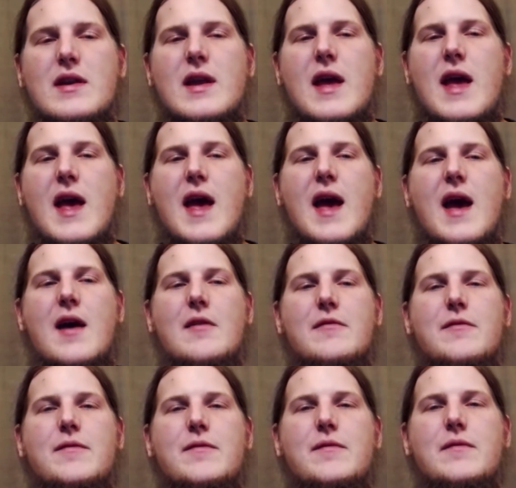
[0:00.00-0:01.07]
to
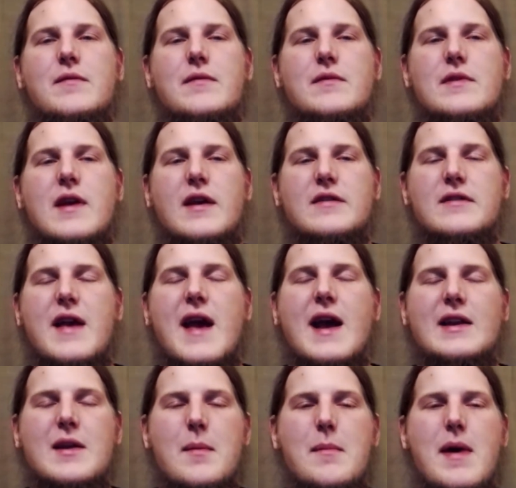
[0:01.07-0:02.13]
have the
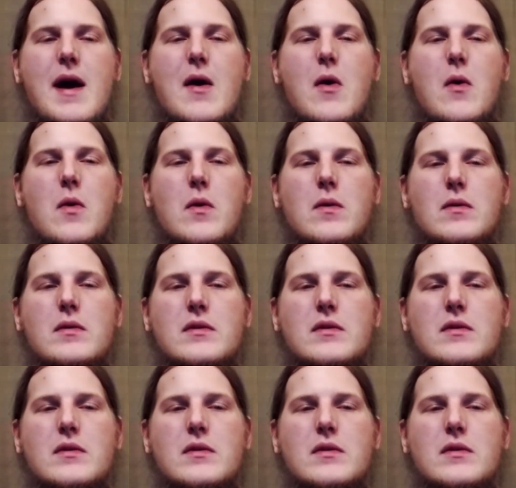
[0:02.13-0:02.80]
exact amount,